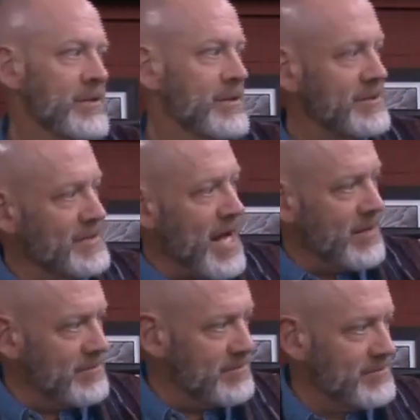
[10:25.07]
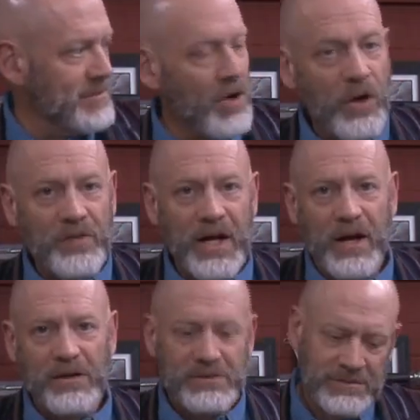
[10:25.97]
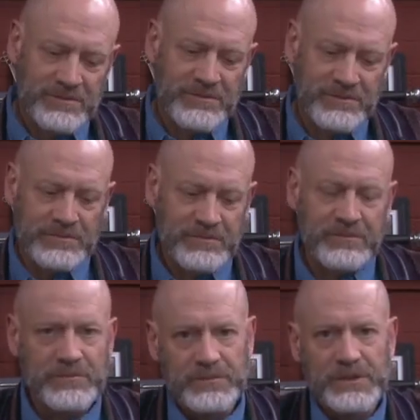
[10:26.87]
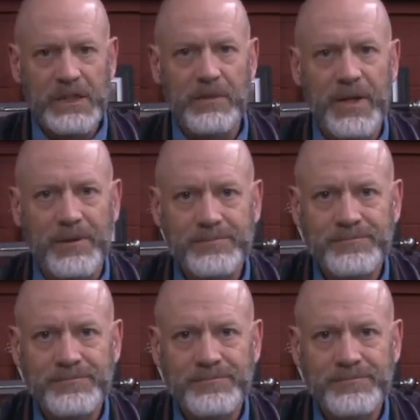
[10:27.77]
It's not over there in the middle.